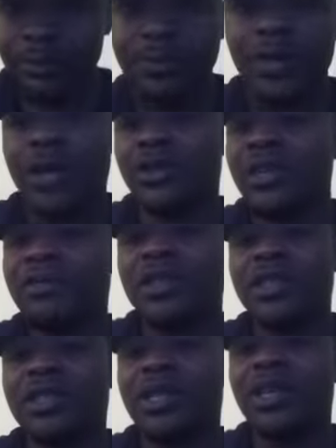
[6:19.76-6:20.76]
our defense
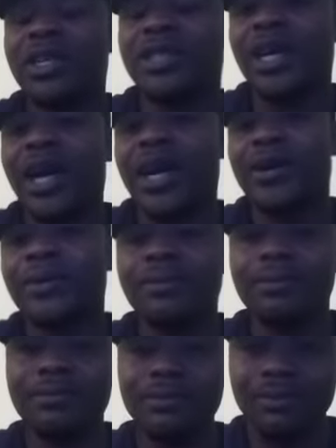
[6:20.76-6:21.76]
is gonna get tired,
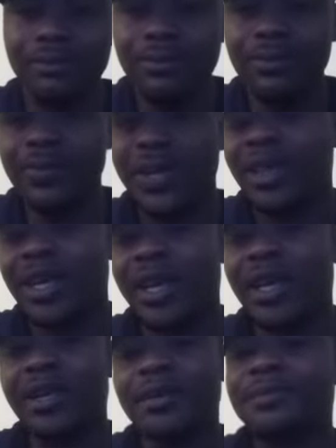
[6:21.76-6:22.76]
and
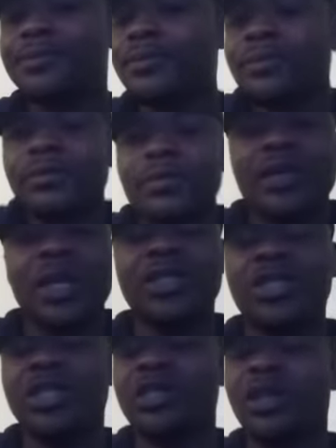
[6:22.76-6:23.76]
then it's
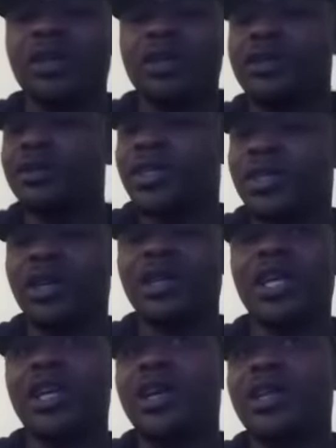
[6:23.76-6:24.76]
just gonna it's gonna
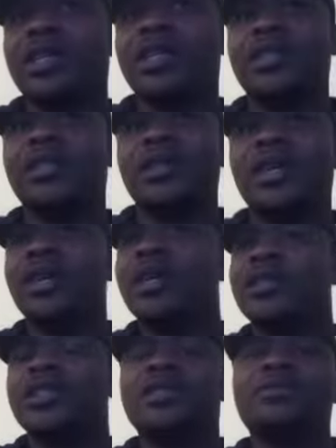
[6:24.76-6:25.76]
get ugly.
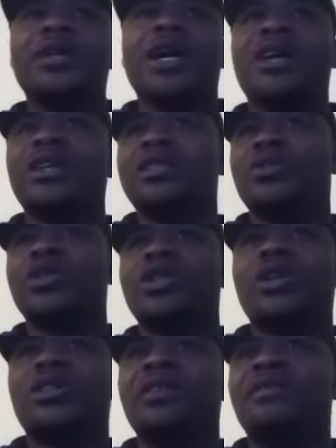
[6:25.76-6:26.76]
Just be honest. Once
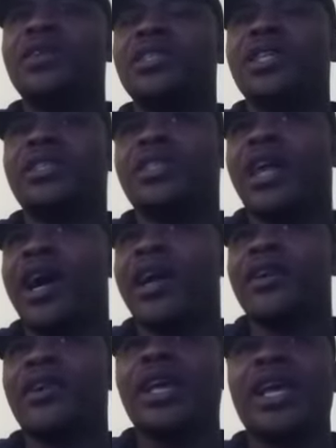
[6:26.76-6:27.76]
our defense gets
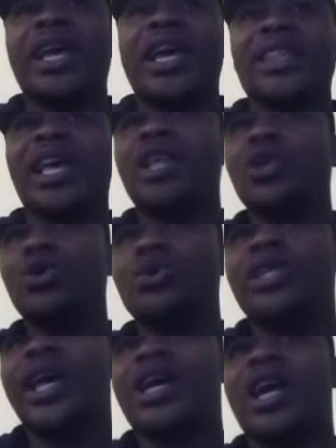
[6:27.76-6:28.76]
tired and they lose
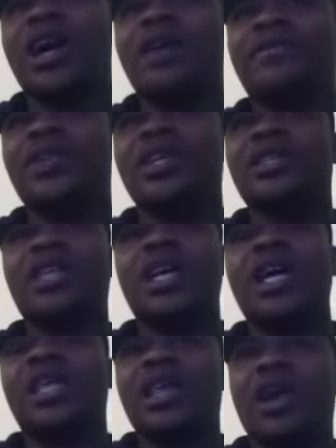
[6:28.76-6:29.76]
that confidence
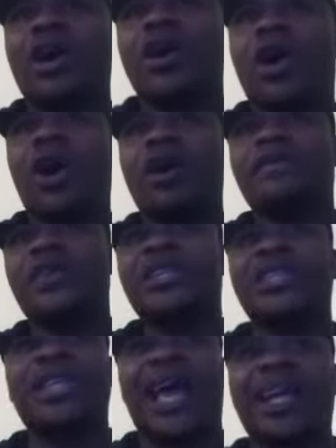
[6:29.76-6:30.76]
that our offense
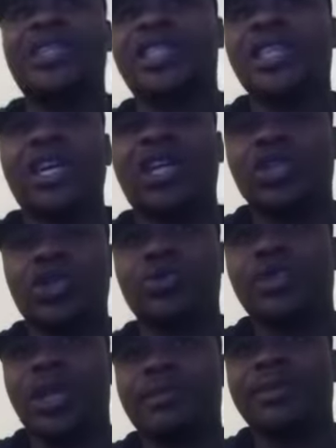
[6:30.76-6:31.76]
is actually gonna do
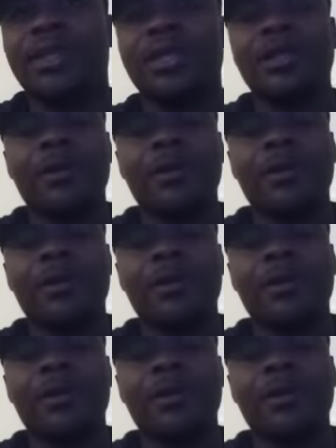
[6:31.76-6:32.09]
something,